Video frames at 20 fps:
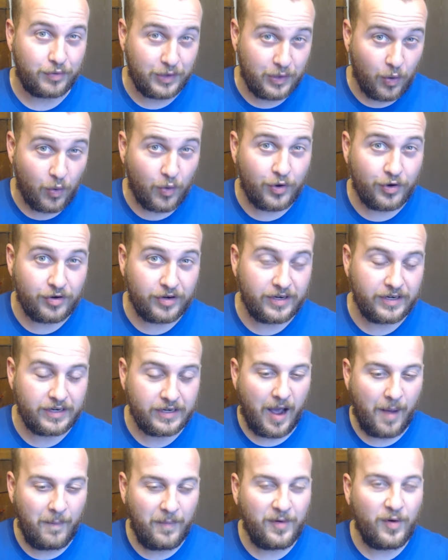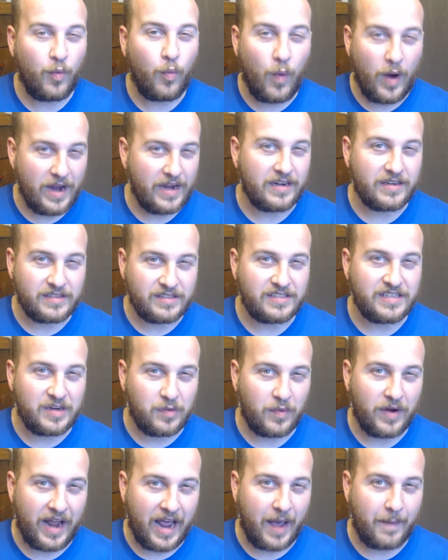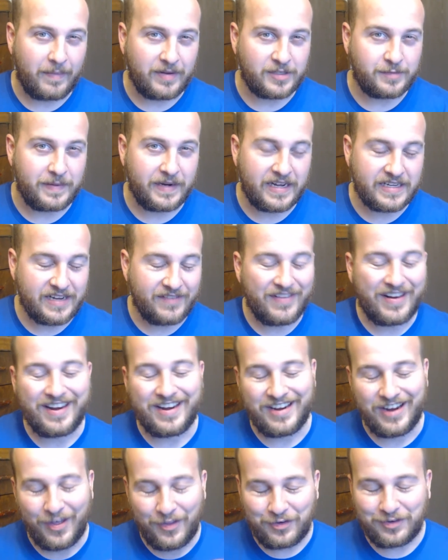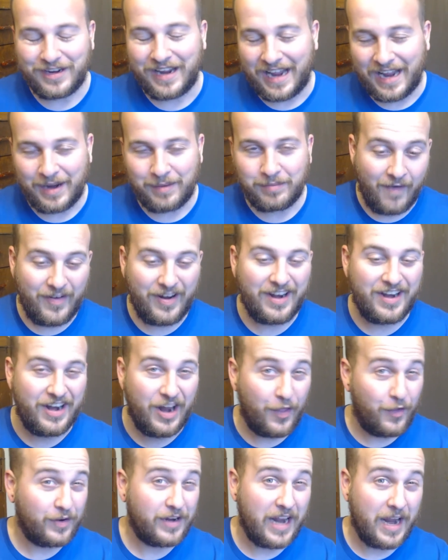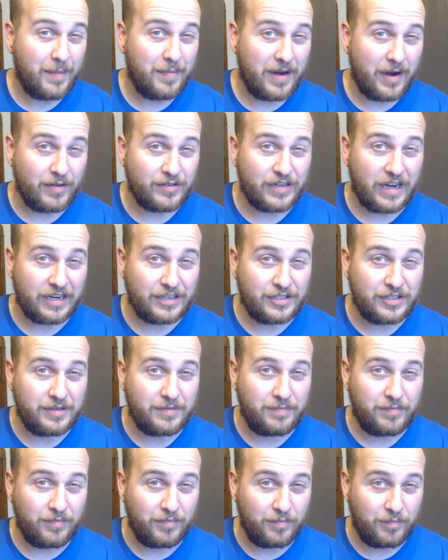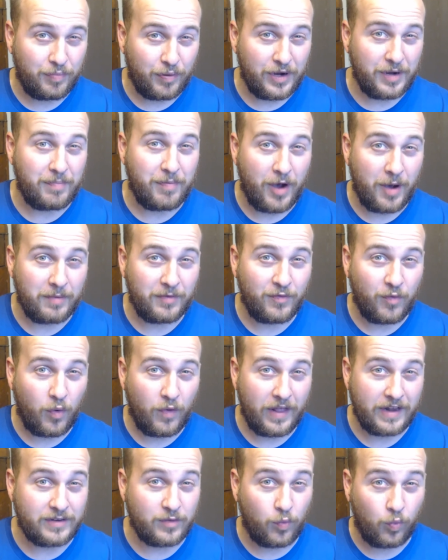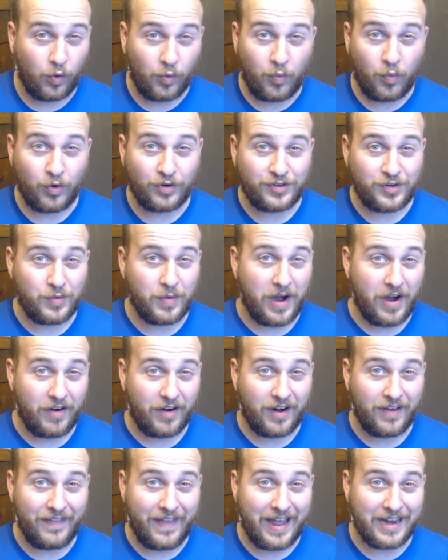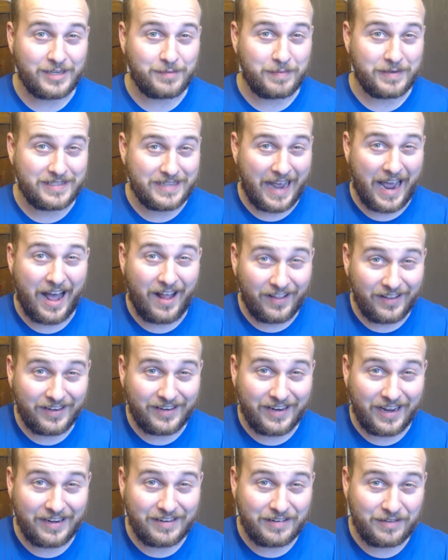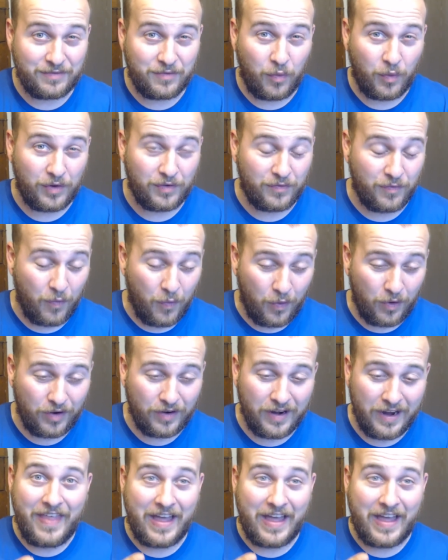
pre order it. I'm going to wait and see what happens because I've got another game. I've got another game that I was actually pretty pumped for. That's a World War II era, and that's Battalion 1944.